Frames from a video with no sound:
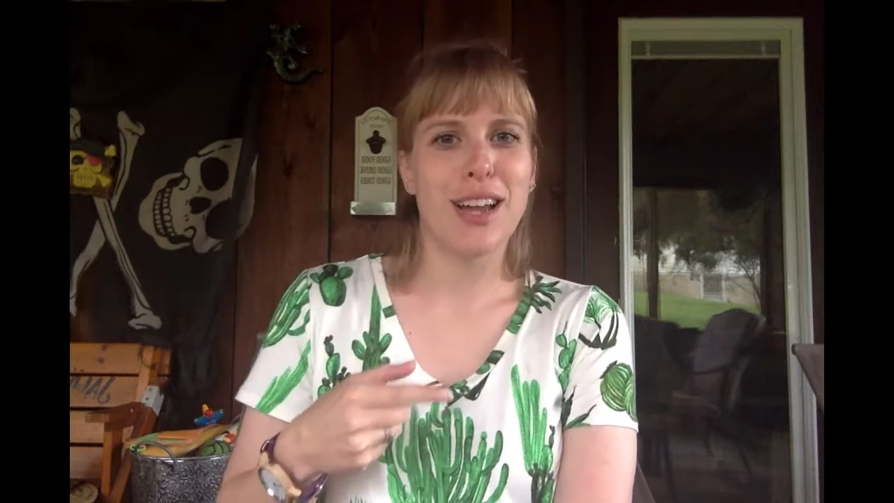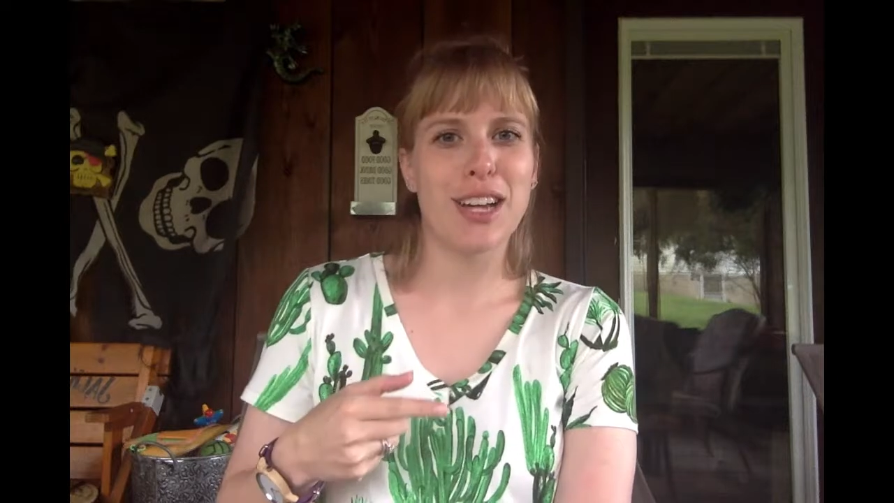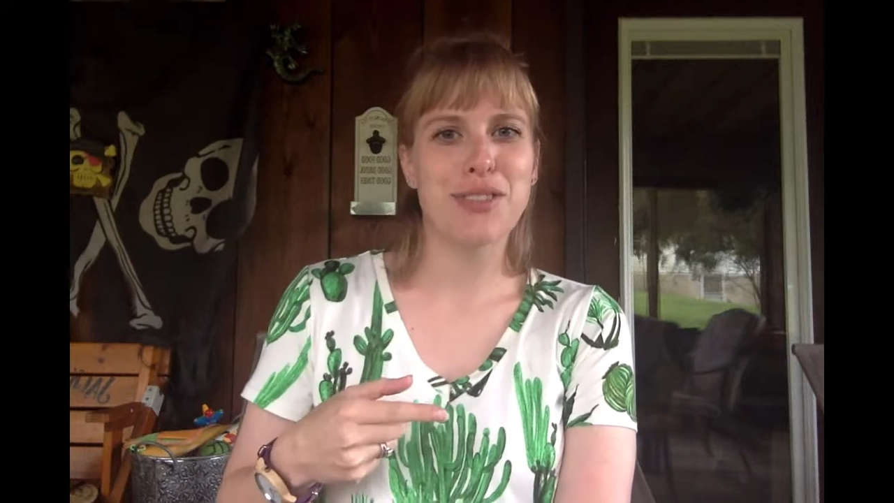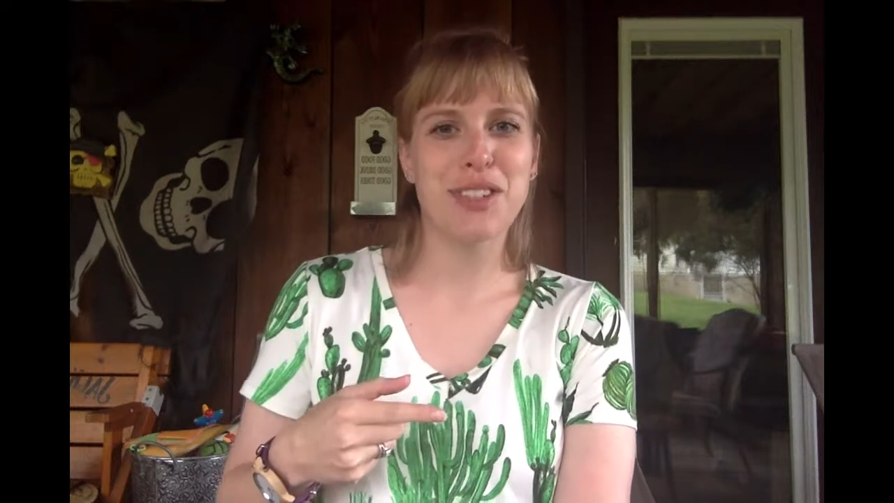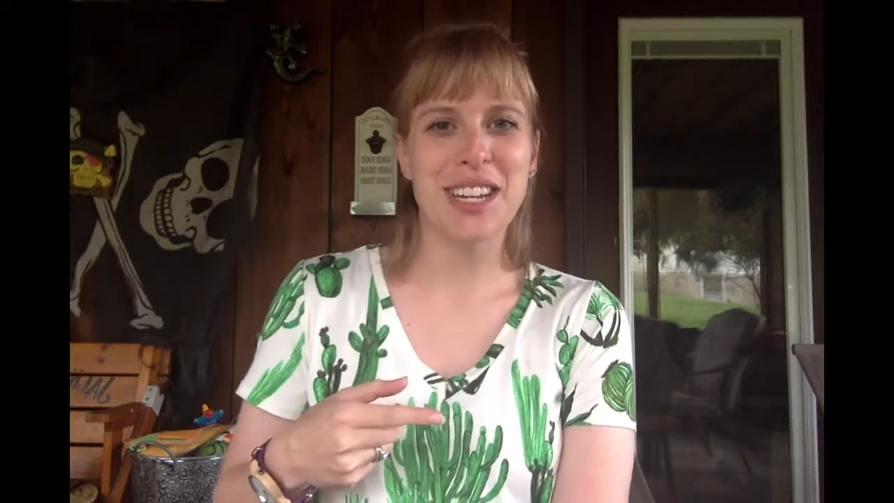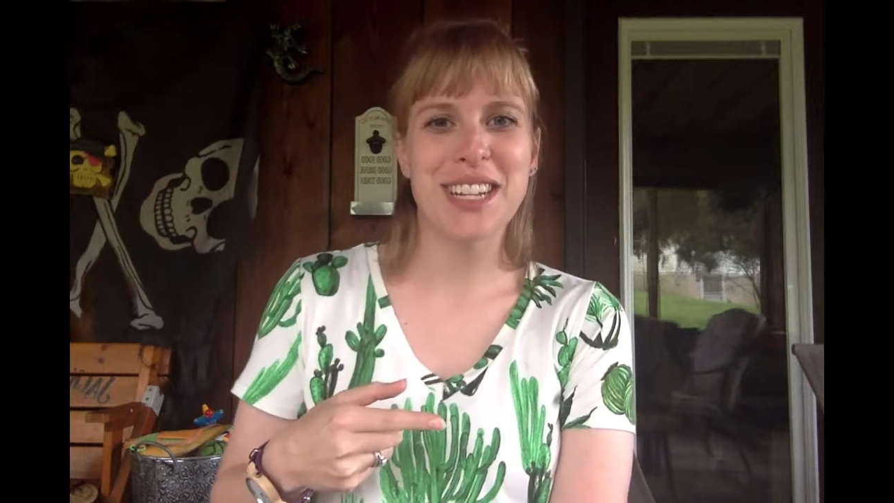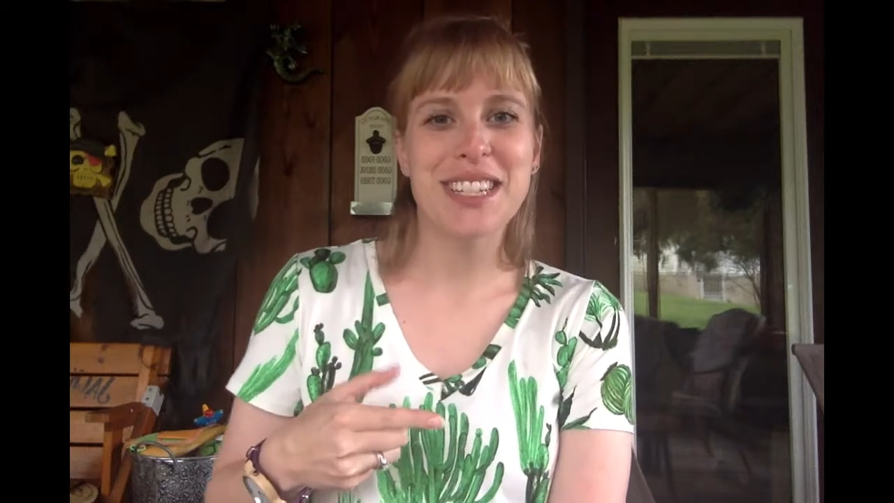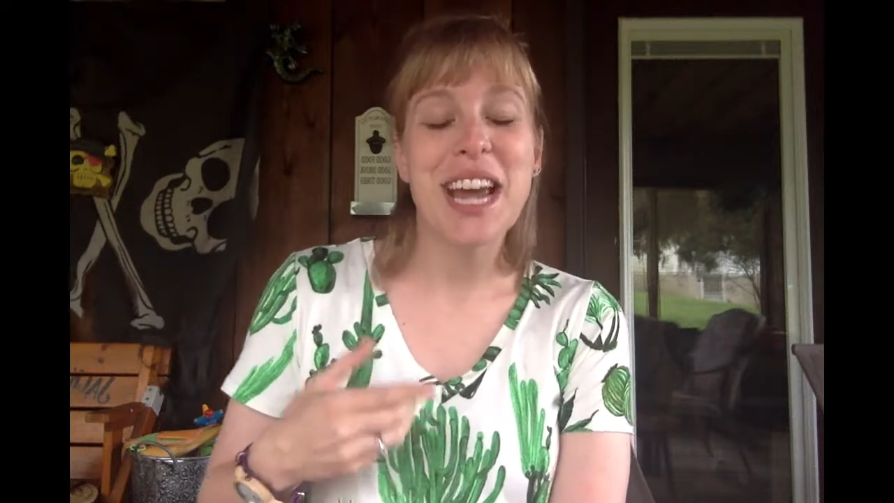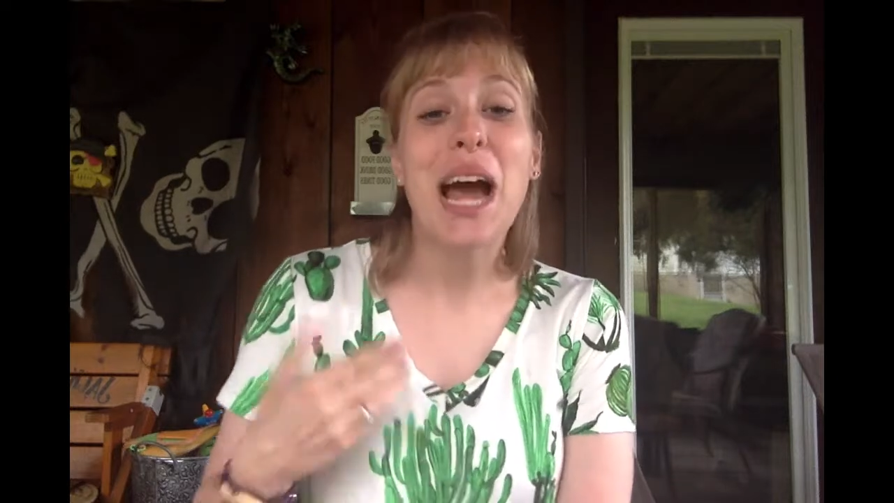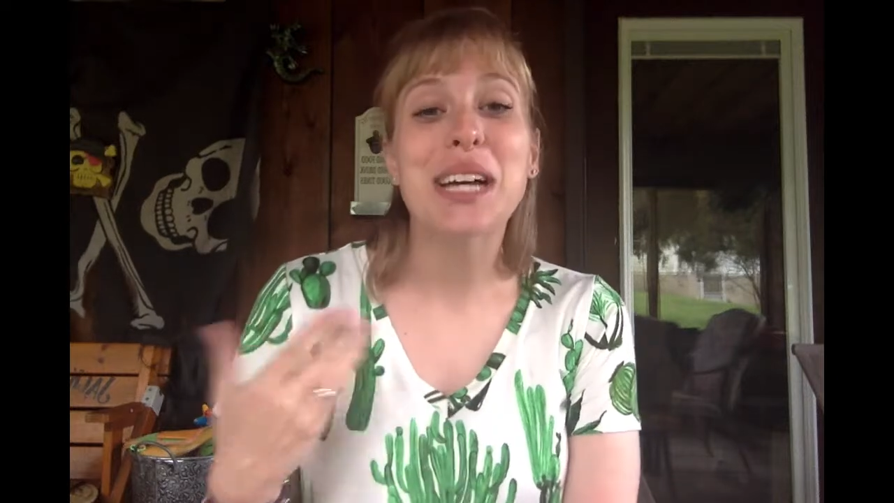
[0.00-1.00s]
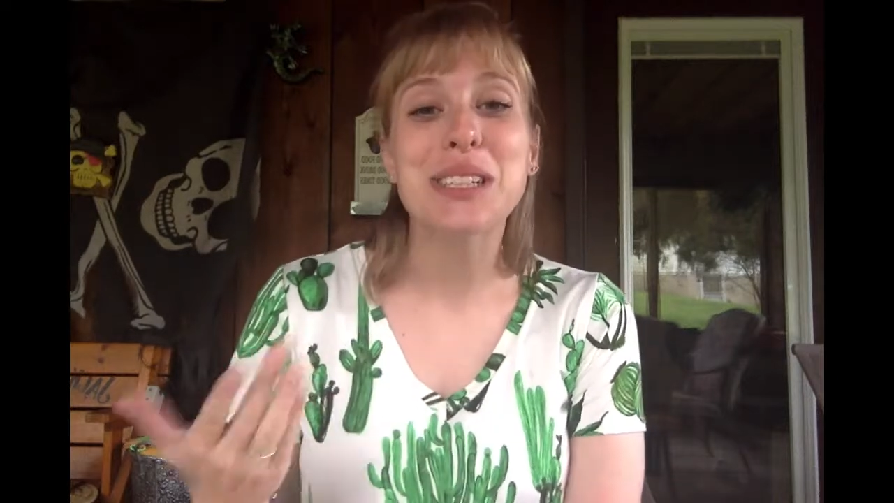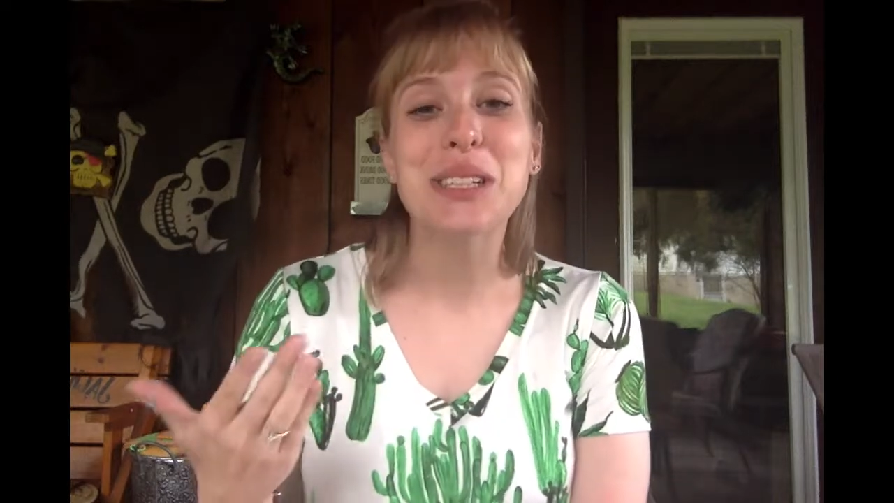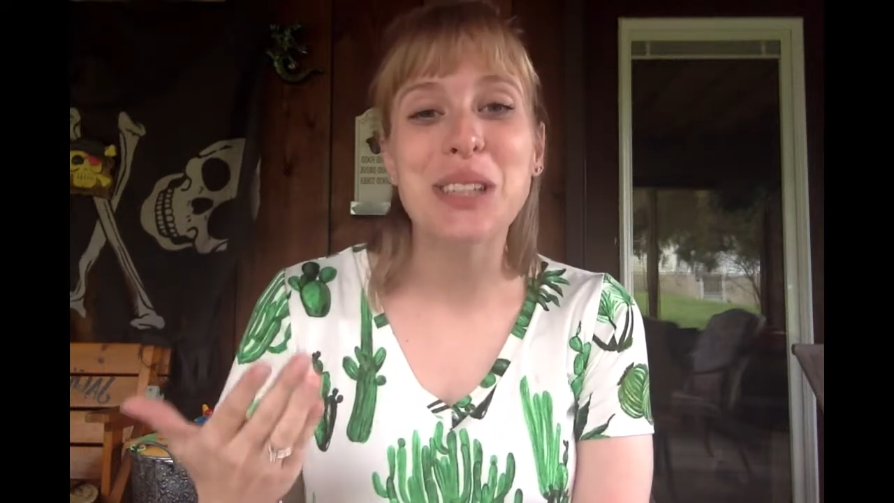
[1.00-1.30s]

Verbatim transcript: Nashville, Tennessee has a